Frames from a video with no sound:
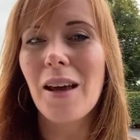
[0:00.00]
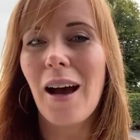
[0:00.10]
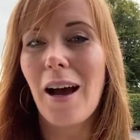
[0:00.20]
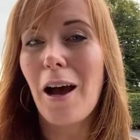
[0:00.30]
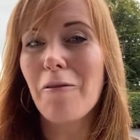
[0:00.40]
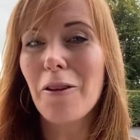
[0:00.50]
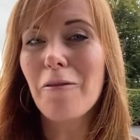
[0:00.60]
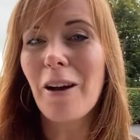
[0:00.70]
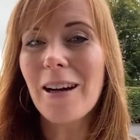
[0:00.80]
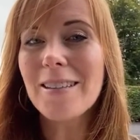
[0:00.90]
A fun
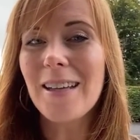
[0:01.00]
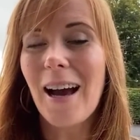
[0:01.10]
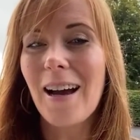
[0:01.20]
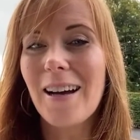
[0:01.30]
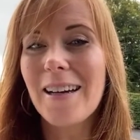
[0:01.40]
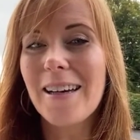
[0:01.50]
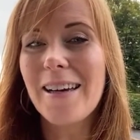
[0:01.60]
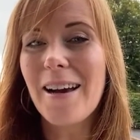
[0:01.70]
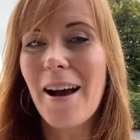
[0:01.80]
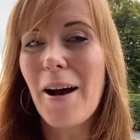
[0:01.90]
fact,
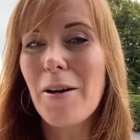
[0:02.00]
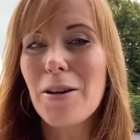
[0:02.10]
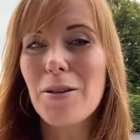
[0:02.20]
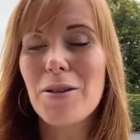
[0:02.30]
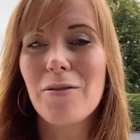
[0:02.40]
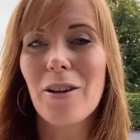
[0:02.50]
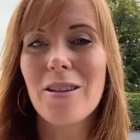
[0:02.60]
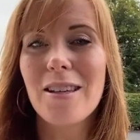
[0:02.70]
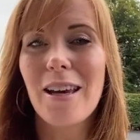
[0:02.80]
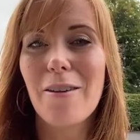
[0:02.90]
I used to
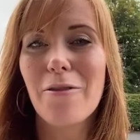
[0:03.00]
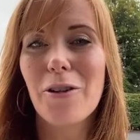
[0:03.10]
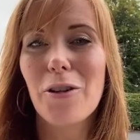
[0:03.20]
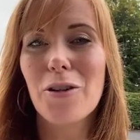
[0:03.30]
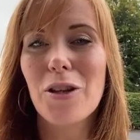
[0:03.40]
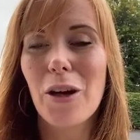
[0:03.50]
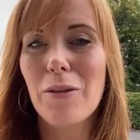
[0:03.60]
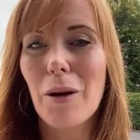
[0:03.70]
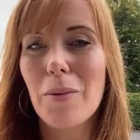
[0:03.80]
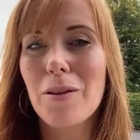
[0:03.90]
volunteer for Tony
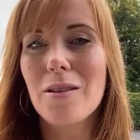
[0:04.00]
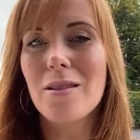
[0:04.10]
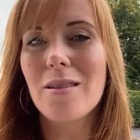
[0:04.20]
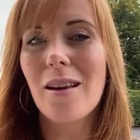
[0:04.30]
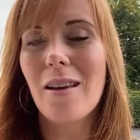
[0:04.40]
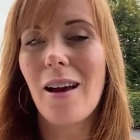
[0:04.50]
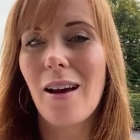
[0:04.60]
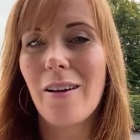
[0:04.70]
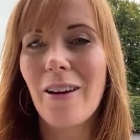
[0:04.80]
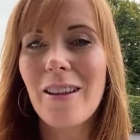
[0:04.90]
Robbins
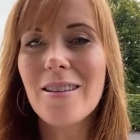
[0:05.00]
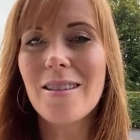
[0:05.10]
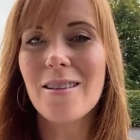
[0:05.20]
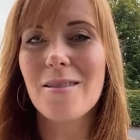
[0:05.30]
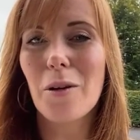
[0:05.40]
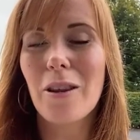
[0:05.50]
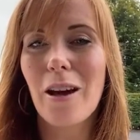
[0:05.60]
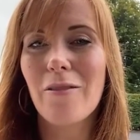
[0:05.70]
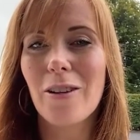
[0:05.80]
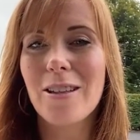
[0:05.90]
events as one of
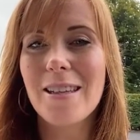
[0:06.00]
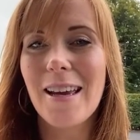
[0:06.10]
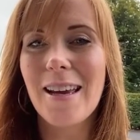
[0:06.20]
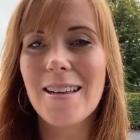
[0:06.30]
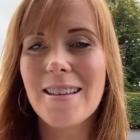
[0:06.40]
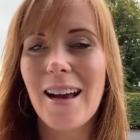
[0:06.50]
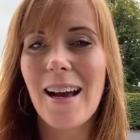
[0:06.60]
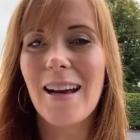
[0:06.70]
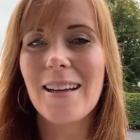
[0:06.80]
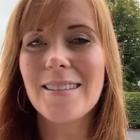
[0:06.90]
their volunteers,
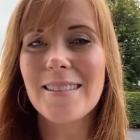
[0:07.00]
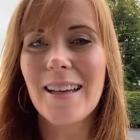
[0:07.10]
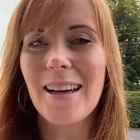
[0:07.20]
and